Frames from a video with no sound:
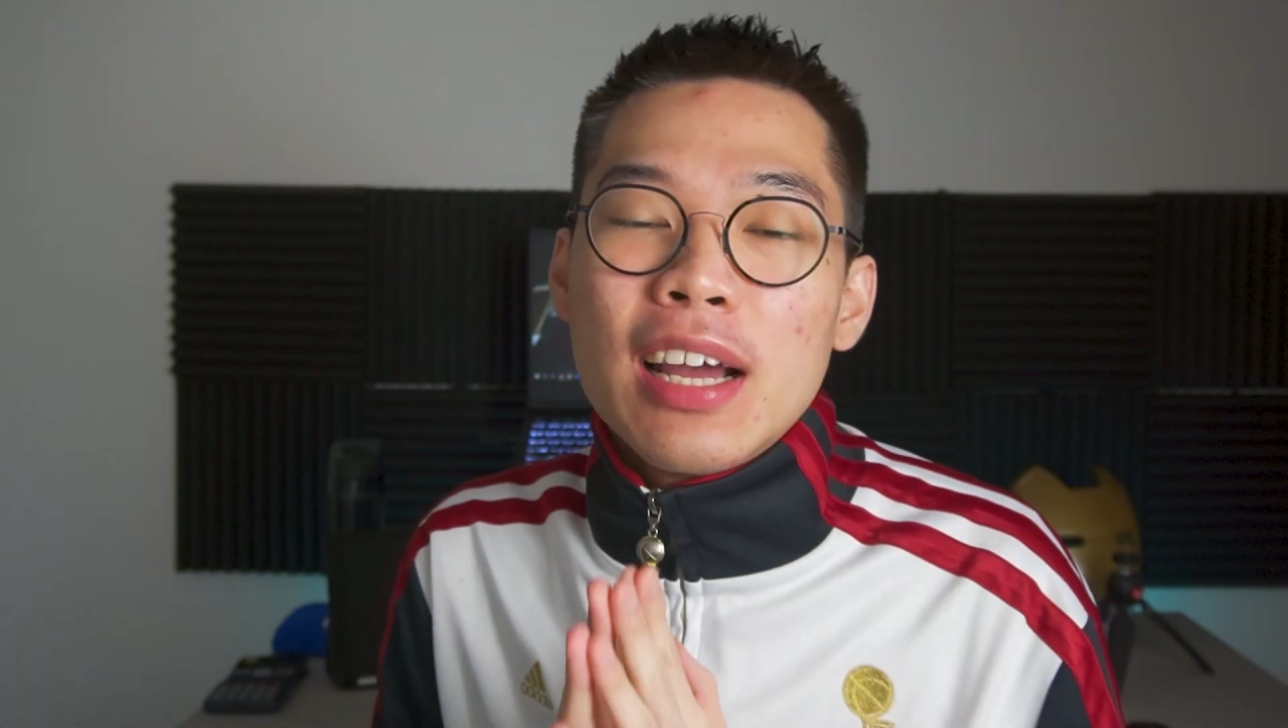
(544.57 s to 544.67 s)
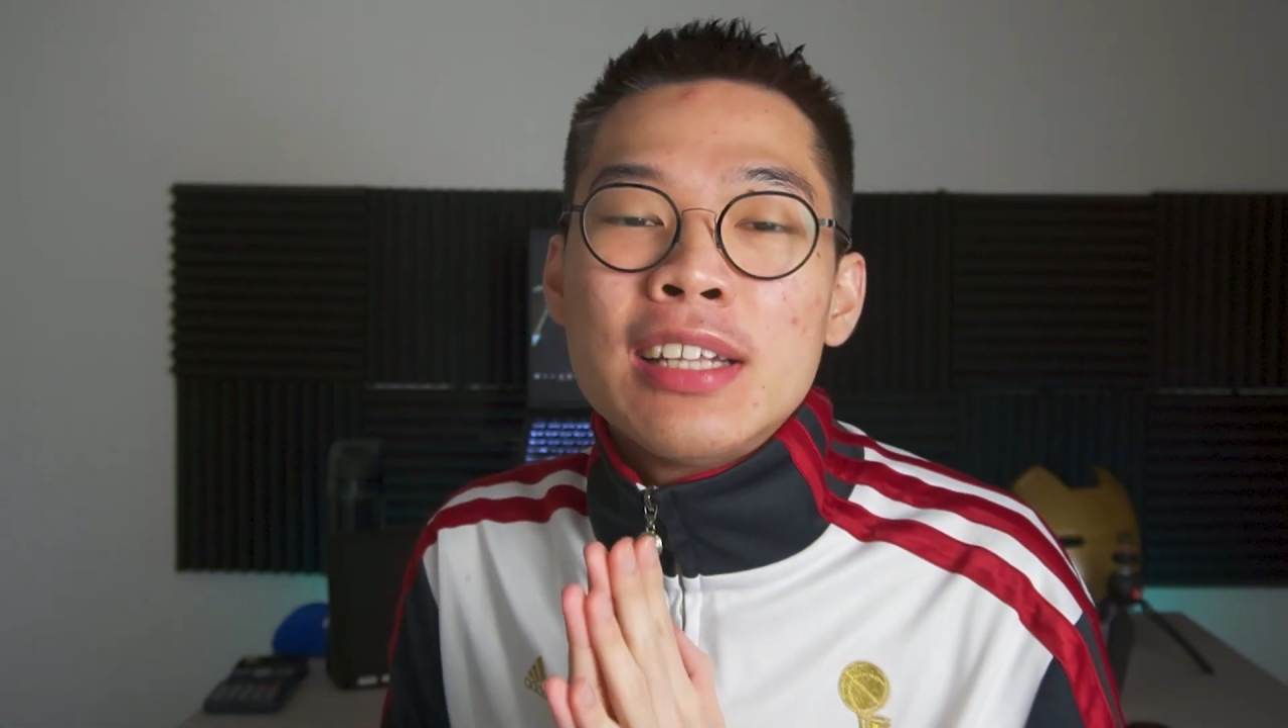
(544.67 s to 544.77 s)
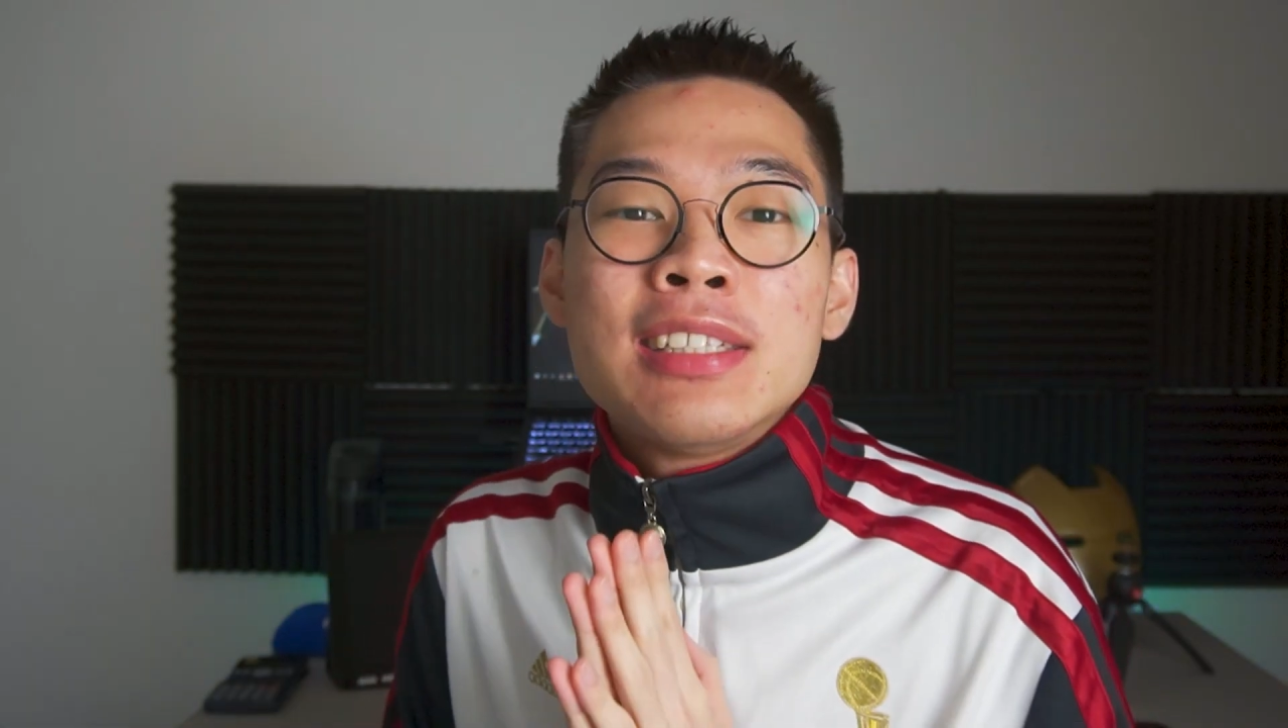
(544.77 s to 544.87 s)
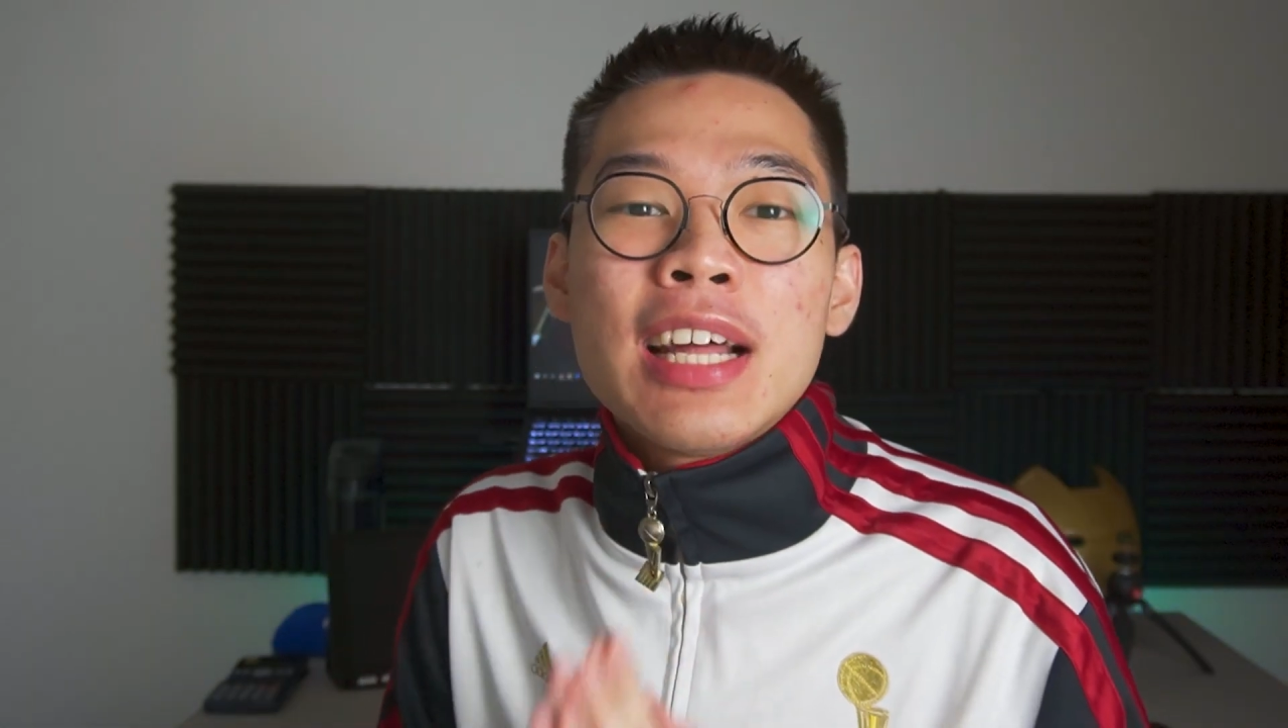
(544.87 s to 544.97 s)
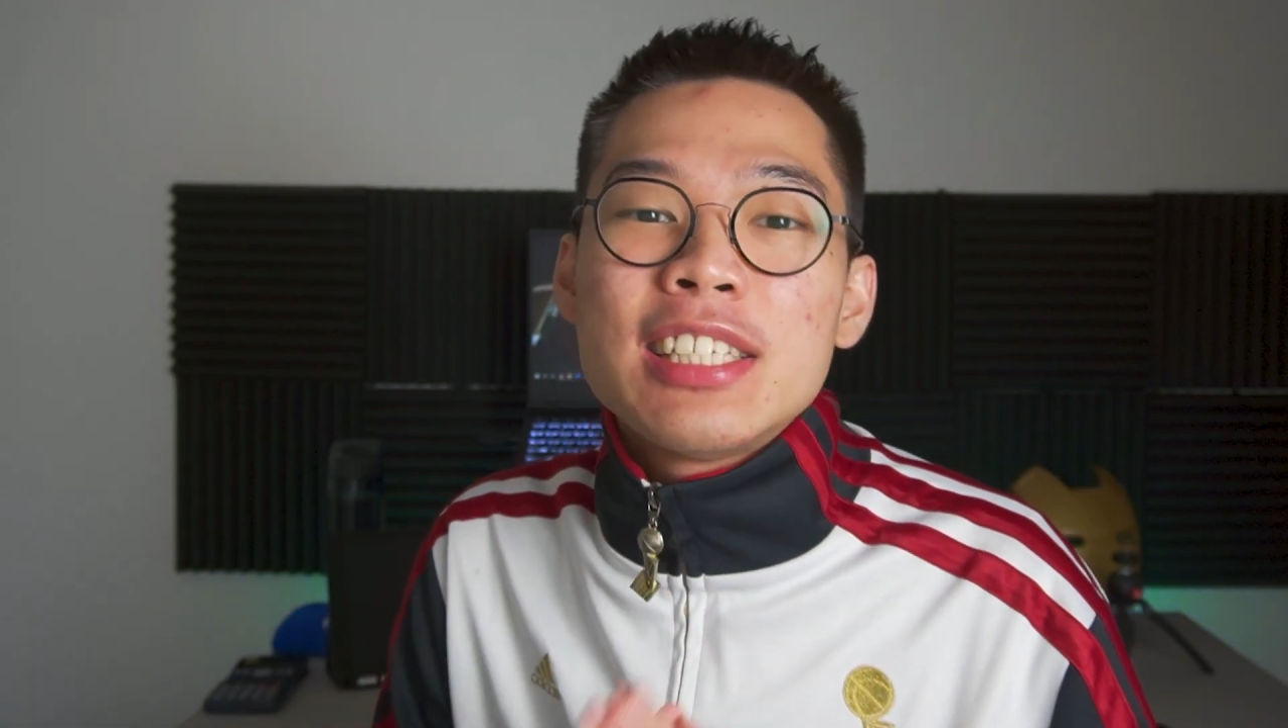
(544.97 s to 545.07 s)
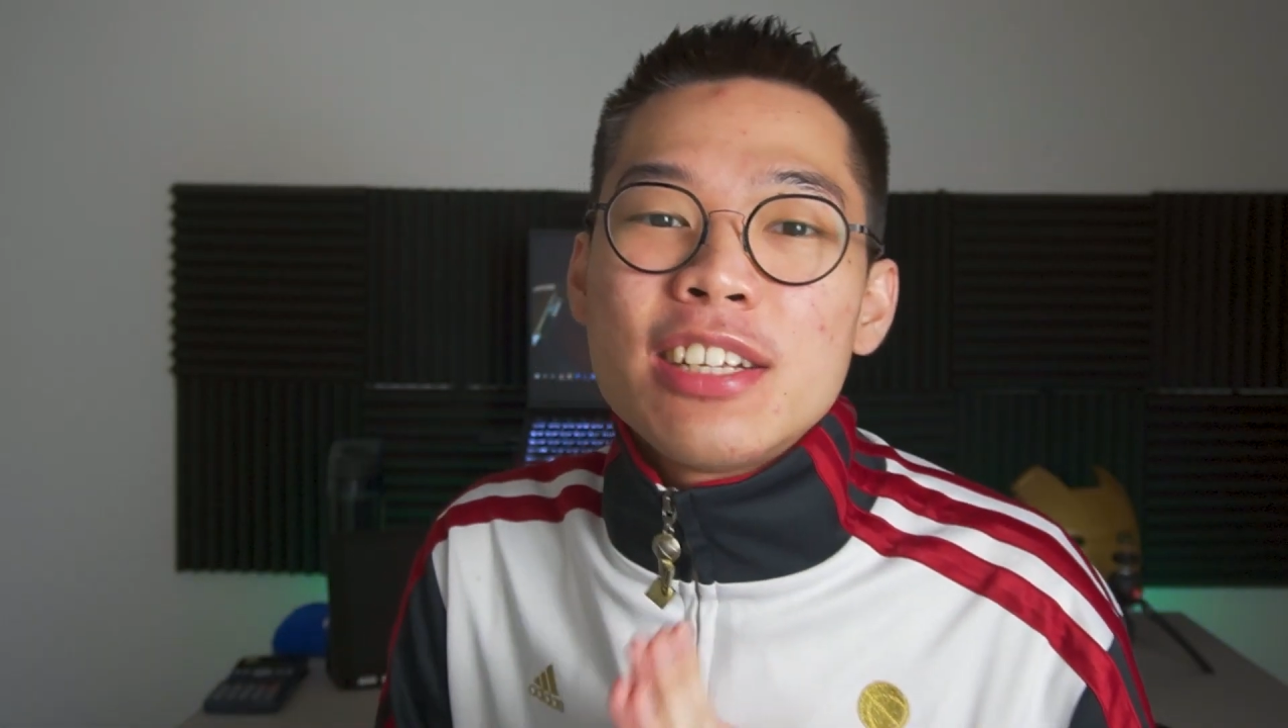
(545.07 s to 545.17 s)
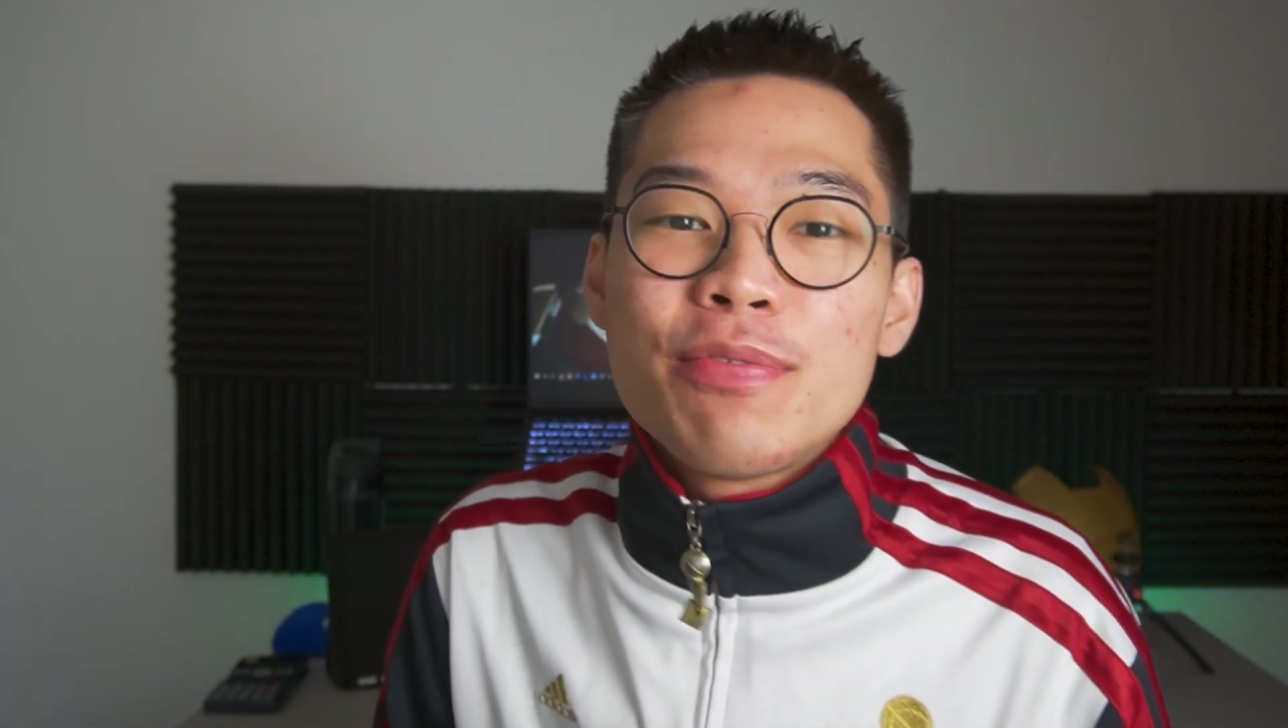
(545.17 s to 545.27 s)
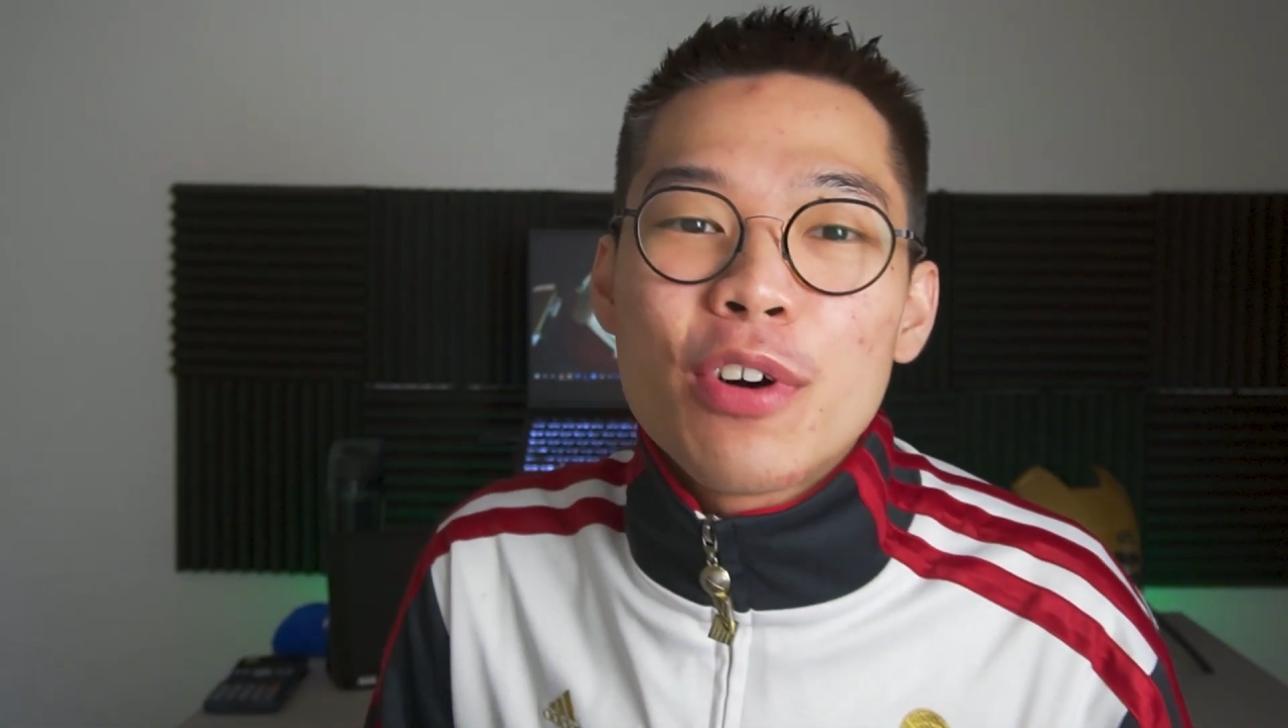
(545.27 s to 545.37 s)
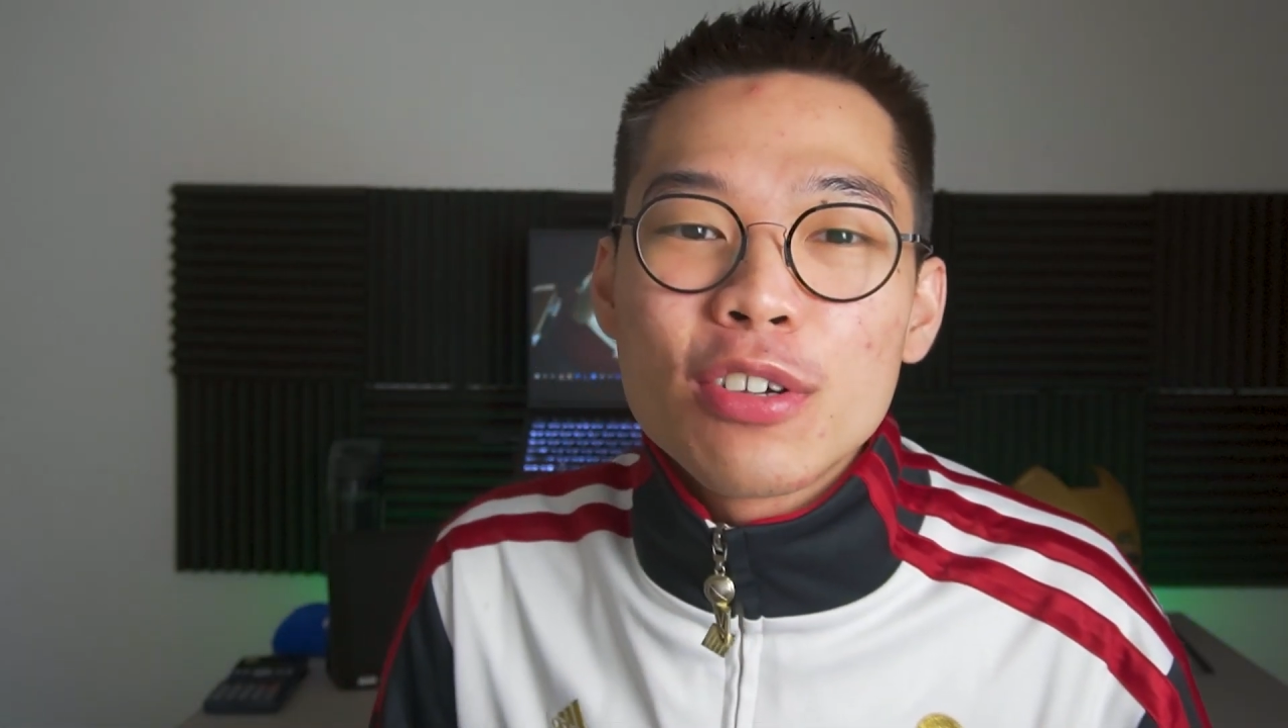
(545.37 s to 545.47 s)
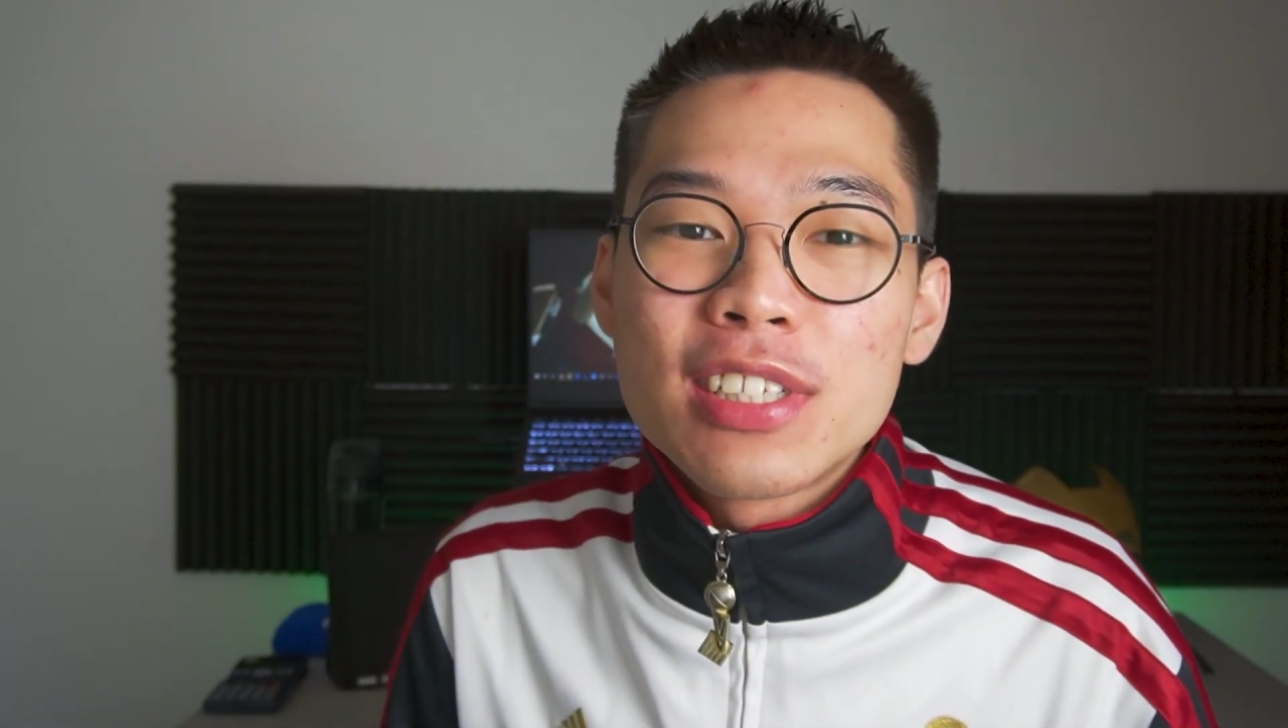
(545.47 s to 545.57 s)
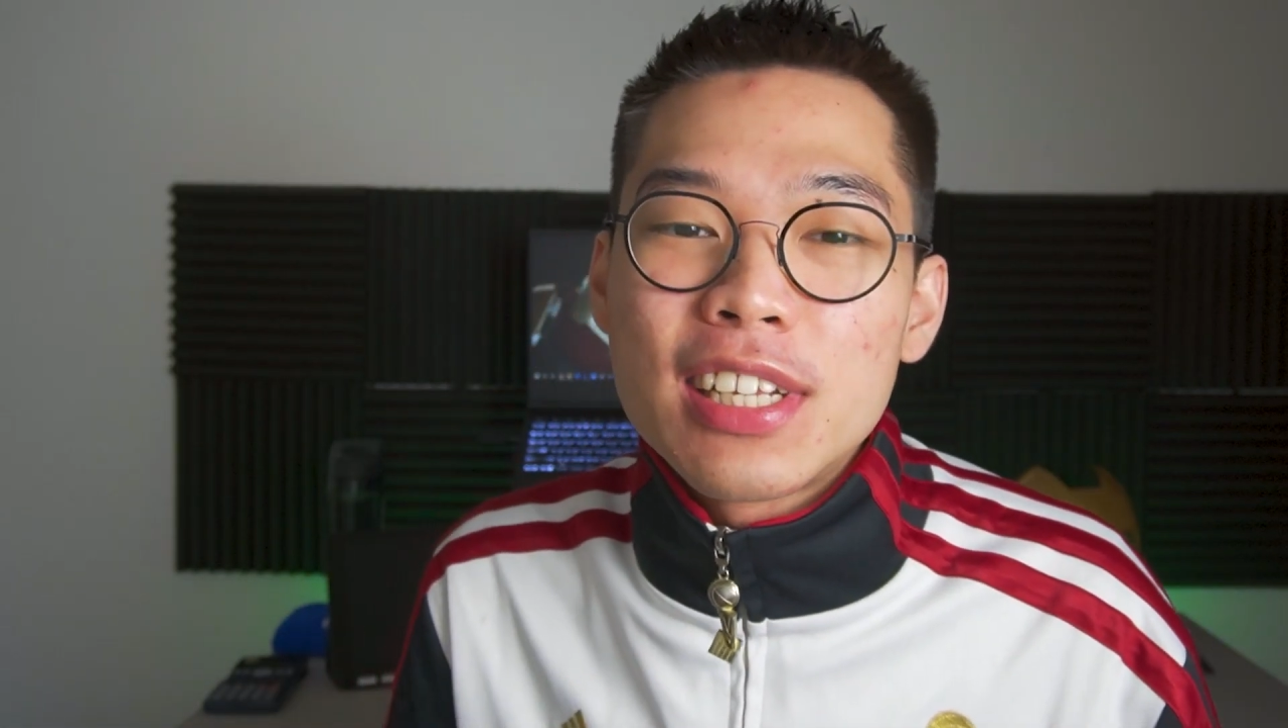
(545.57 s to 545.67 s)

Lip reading: And that's it, folks.